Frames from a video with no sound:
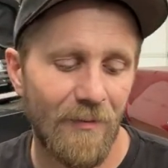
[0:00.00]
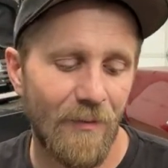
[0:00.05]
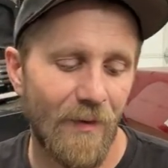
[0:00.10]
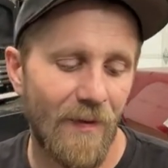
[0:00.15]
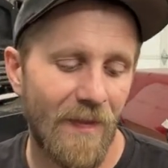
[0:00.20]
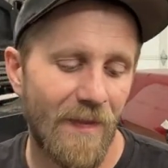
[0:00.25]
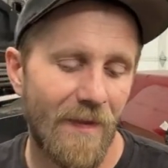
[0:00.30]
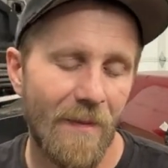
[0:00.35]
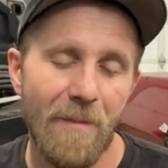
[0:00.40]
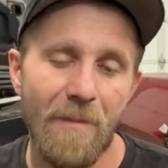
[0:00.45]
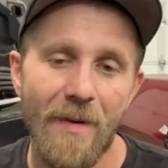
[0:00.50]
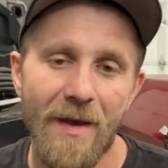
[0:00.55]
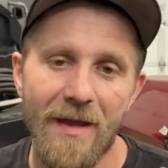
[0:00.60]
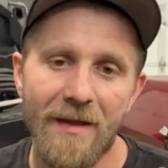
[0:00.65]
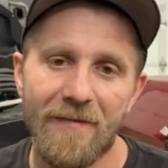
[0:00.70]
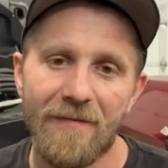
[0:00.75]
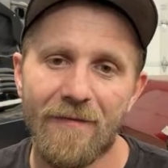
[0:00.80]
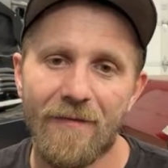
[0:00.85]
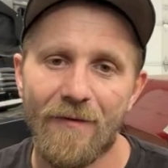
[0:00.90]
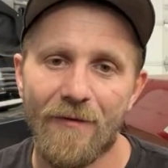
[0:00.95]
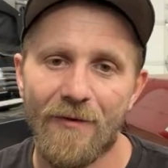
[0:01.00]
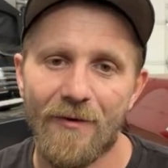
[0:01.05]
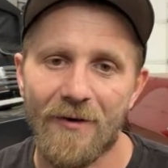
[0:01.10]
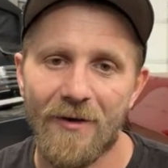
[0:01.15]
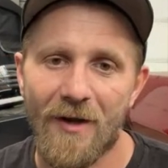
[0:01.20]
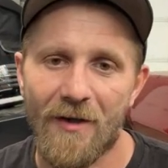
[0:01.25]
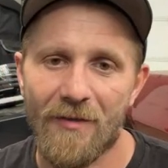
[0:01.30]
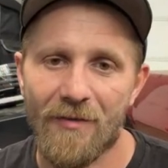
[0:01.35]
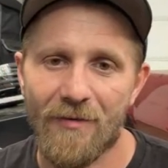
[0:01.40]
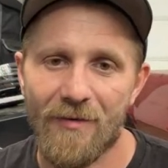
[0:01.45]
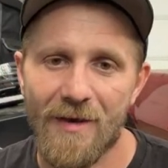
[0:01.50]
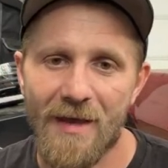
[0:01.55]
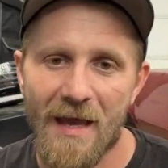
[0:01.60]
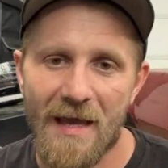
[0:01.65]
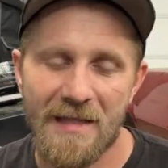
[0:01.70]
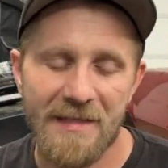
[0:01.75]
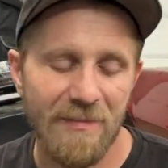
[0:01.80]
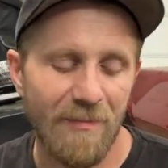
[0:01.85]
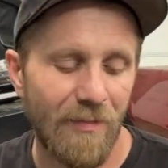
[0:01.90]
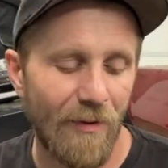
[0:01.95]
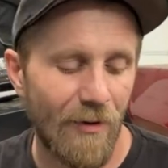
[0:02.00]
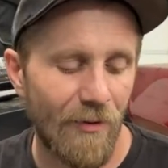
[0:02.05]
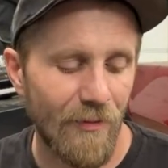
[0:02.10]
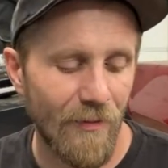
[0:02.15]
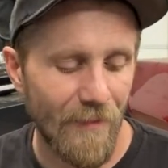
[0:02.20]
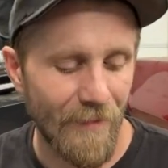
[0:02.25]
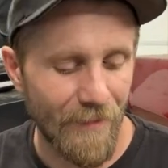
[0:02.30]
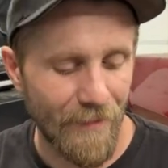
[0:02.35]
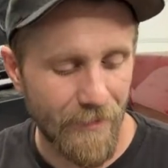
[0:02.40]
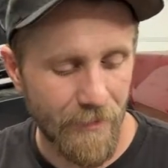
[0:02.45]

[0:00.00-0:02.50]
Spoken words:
with the bit for a 3/8 bolt.